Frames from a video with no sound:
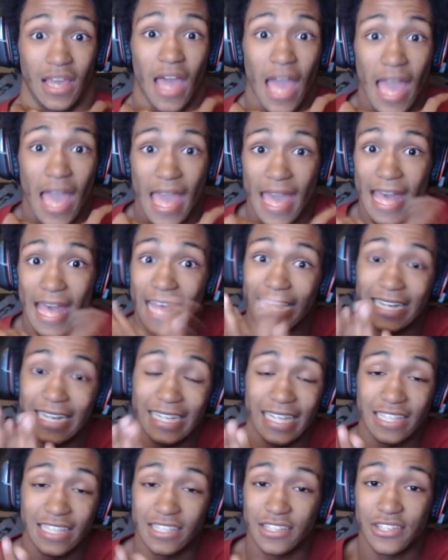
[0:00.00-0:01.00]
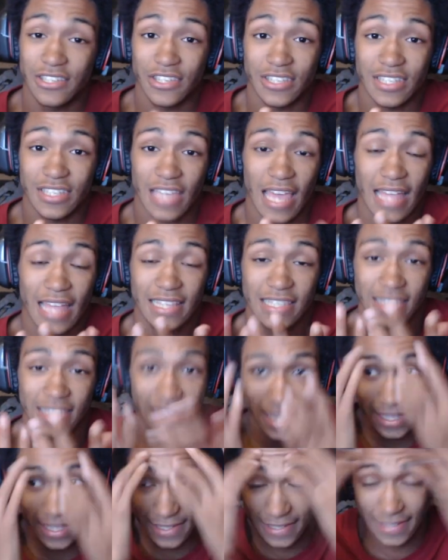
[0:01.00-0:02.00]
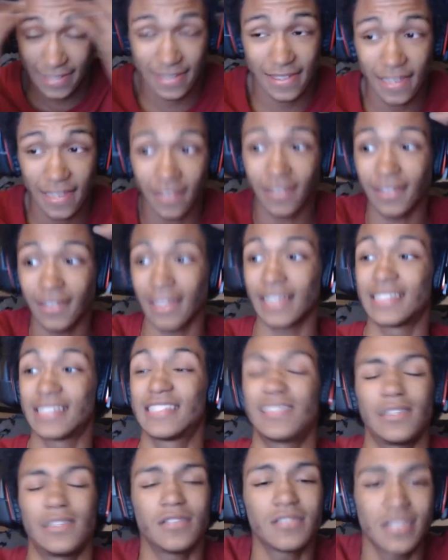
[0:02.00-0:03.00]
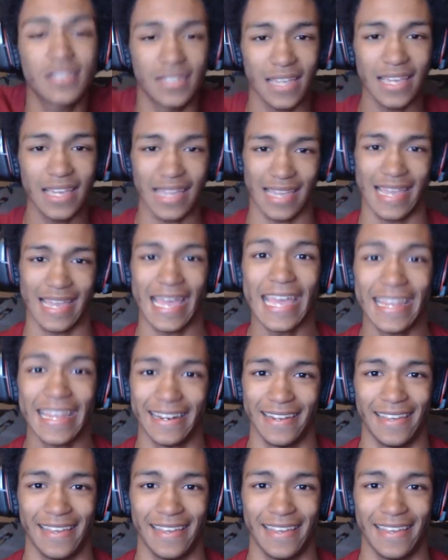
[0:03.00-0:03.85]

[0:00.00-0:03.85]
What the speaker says: and it's just it's still sinking in.